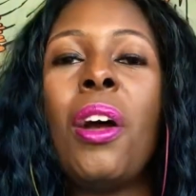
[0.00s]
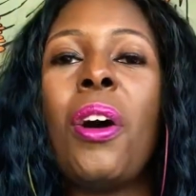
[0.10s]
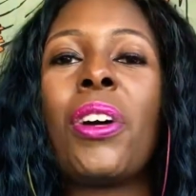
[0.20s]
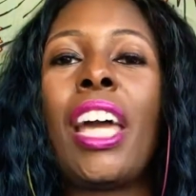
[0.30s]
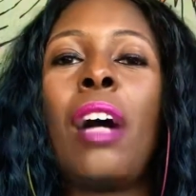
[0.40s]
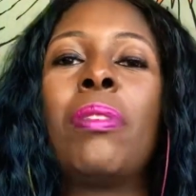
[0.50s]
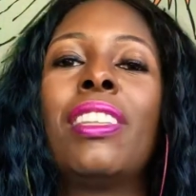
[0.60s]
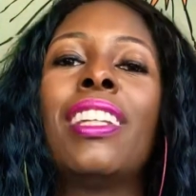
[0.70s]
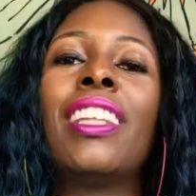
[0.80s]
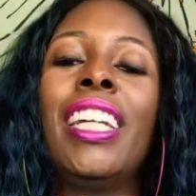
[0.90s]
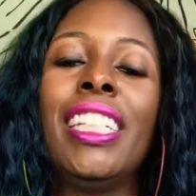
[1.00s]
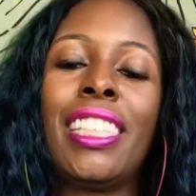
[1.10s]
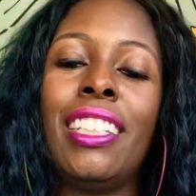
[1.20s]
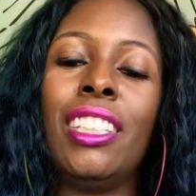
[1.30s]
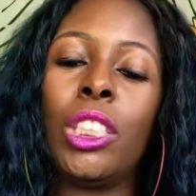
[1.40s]
Okay. I'll put the links
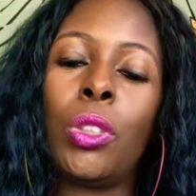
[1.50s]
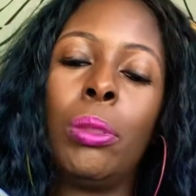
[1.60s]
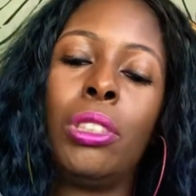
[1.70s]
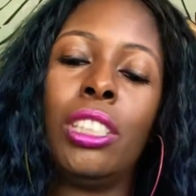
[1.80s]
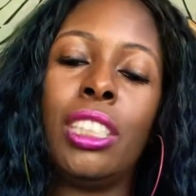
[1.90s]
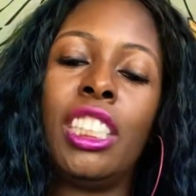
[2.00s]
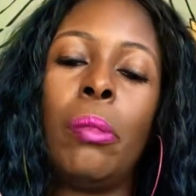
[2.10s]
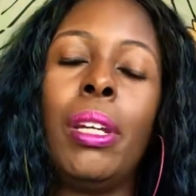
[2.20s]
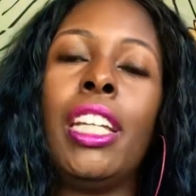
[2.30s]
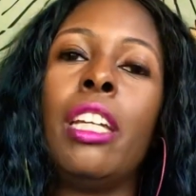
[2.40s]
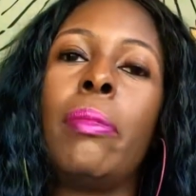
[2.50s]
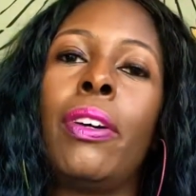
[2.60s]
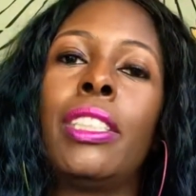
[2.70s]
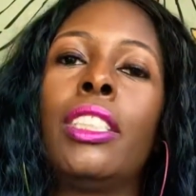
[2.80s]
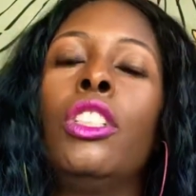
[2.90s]
in the description to send me an email.
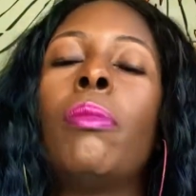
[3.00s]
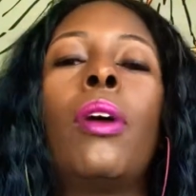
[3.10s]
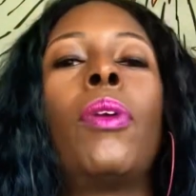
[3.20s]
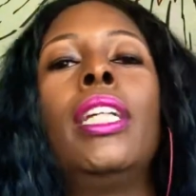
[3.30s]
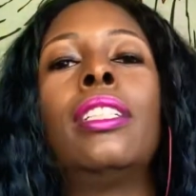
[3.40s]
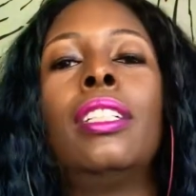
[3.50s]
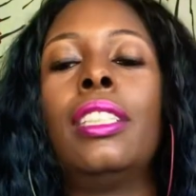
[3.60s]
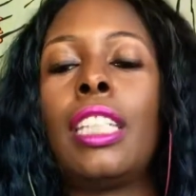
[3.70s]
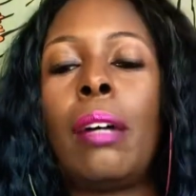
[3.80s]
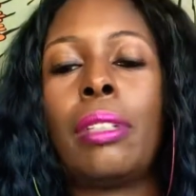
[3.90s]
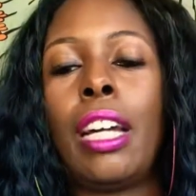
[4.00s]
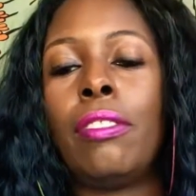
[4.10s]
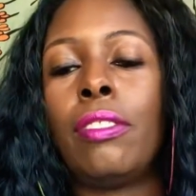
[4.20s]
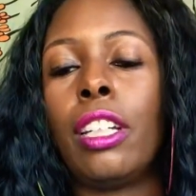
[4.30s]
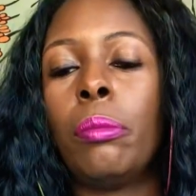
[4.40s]
I'll send you my rates in the time that I have
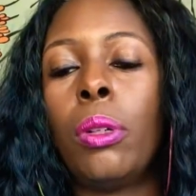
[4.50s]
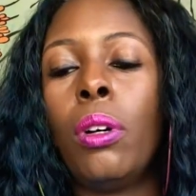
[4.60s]
available.